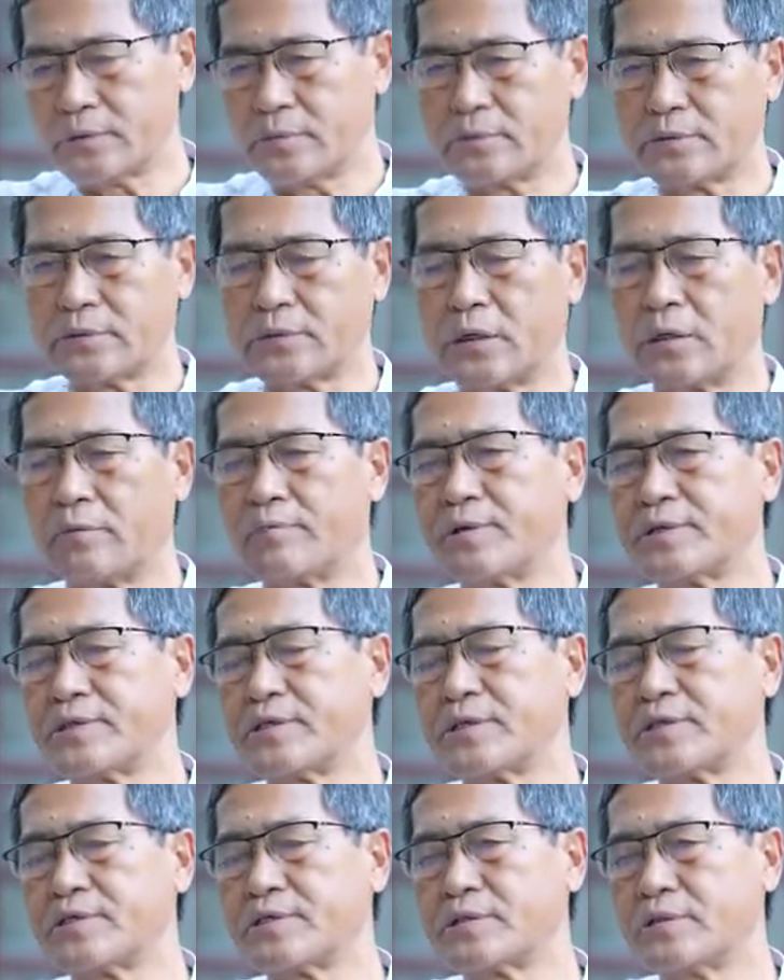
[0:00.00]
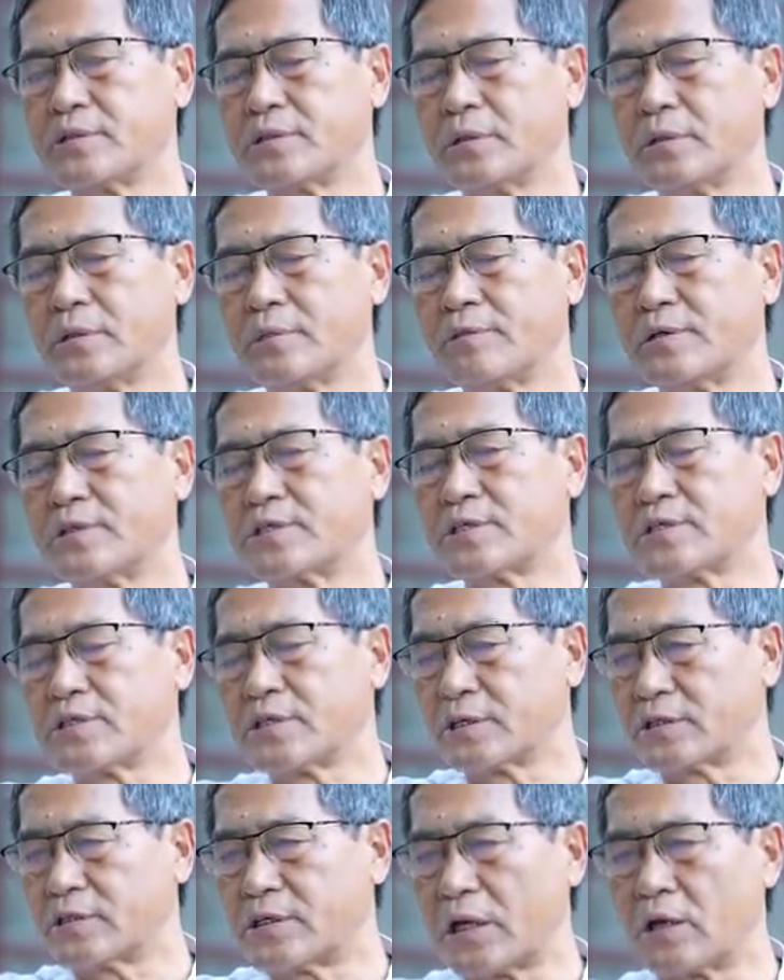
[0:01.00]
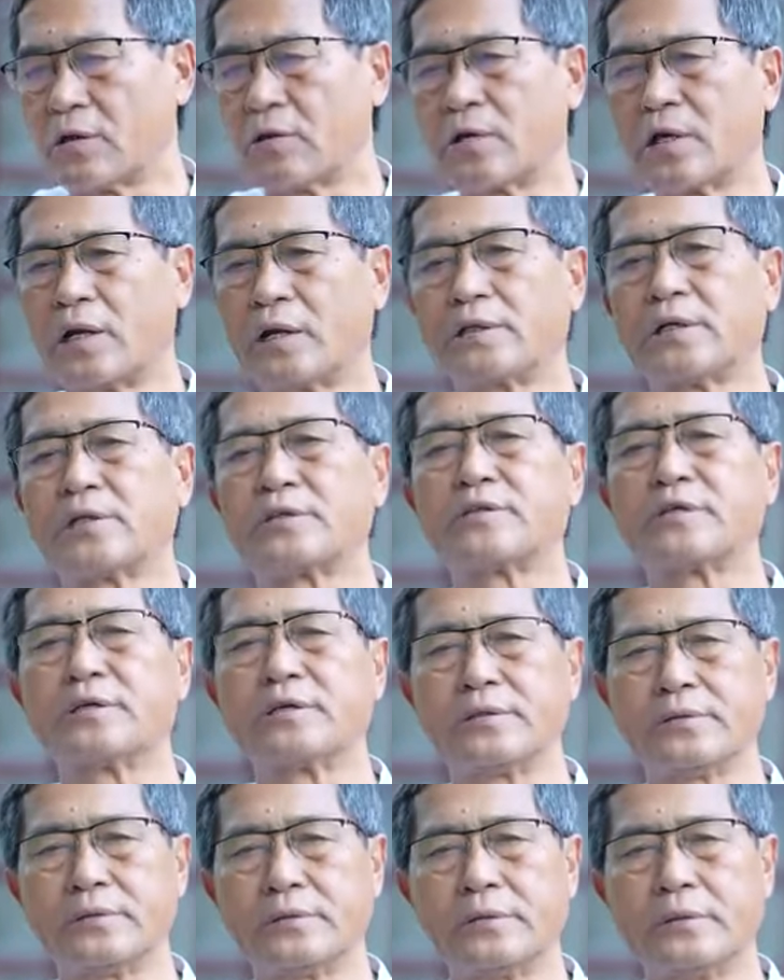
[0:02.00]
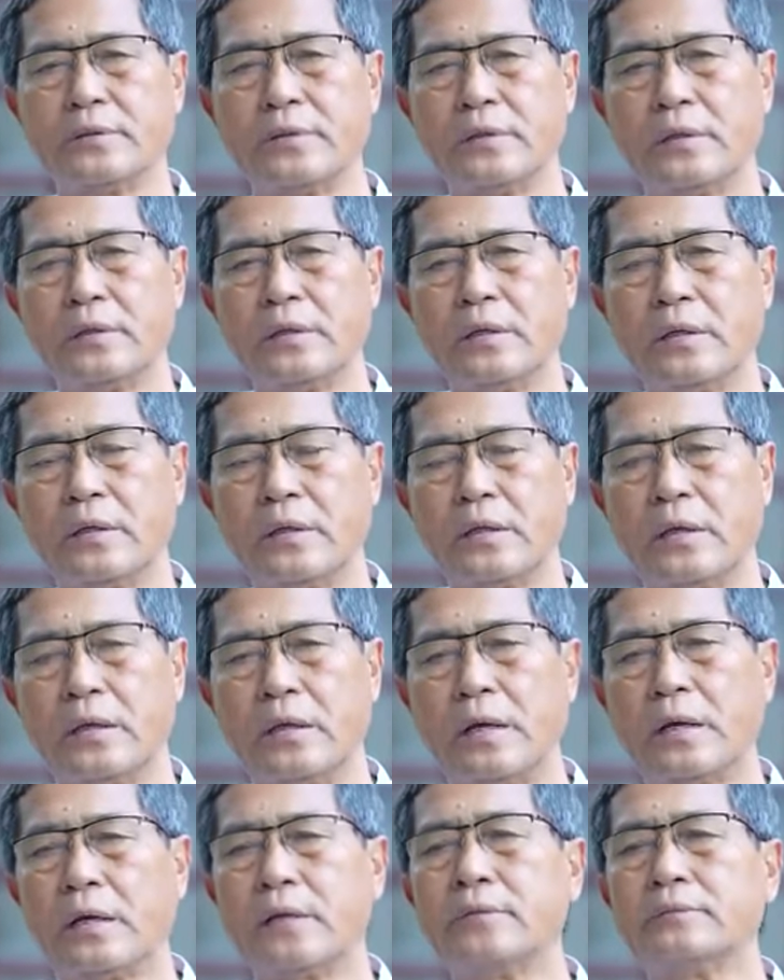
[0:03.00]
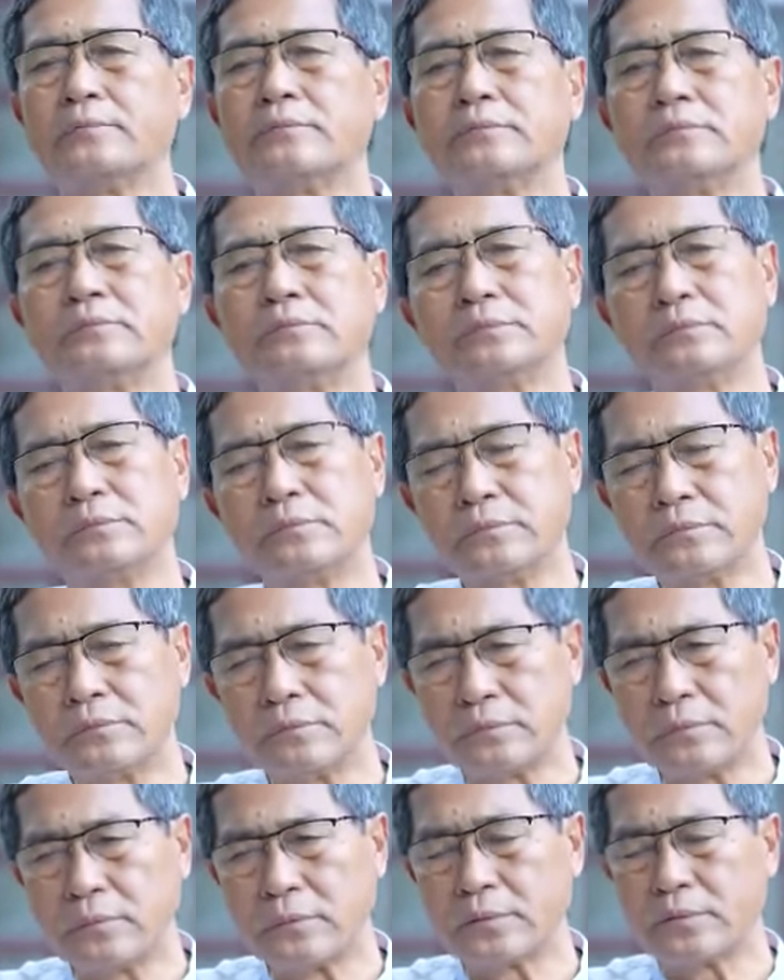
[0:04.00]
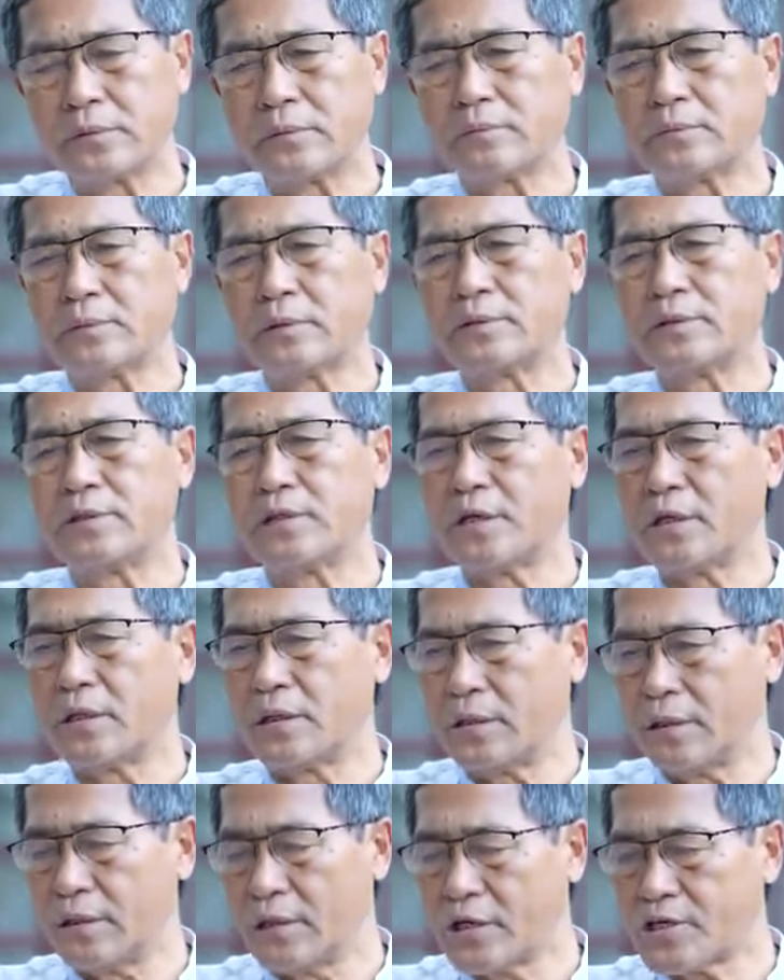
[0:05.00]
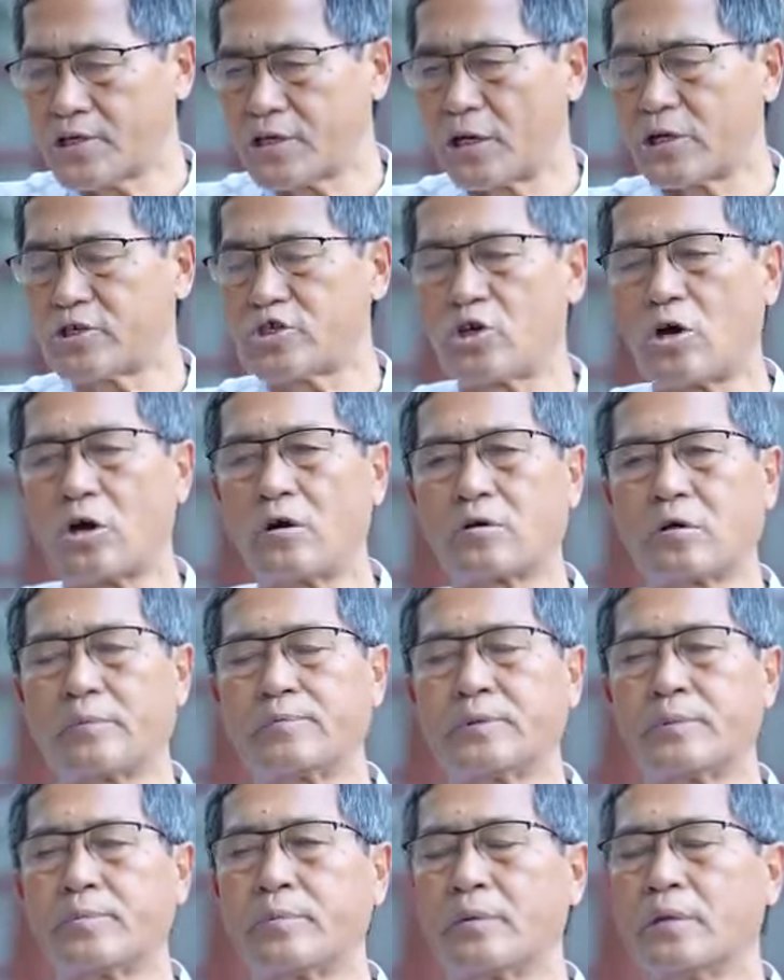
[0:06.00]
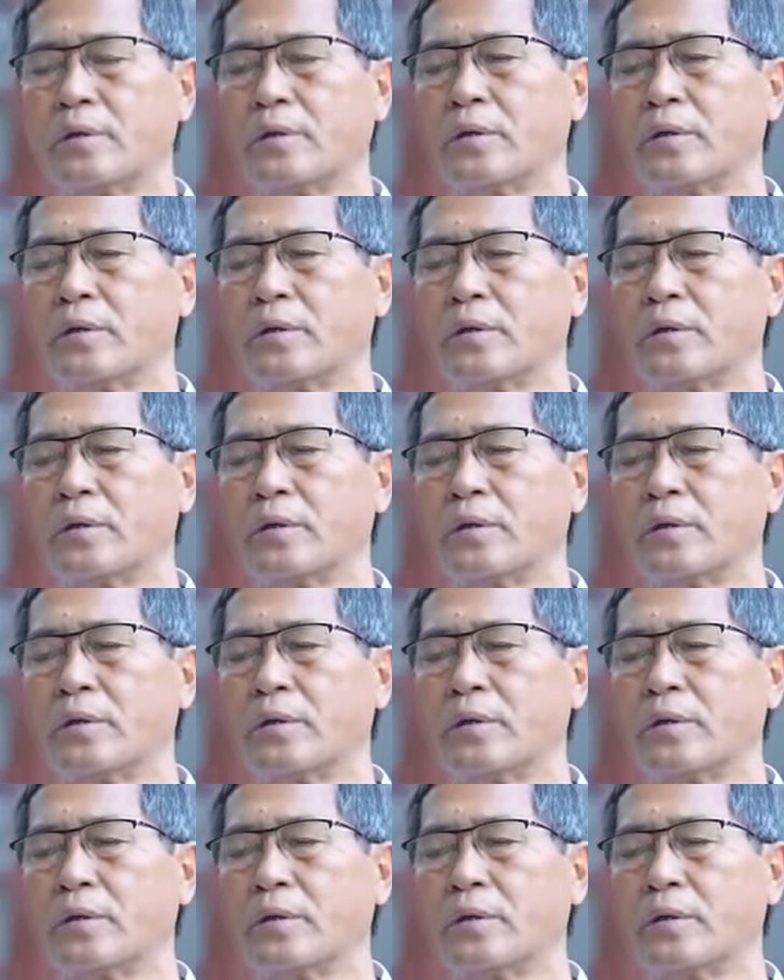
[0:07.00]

say fascistic terror and other thing, and the initial shock of the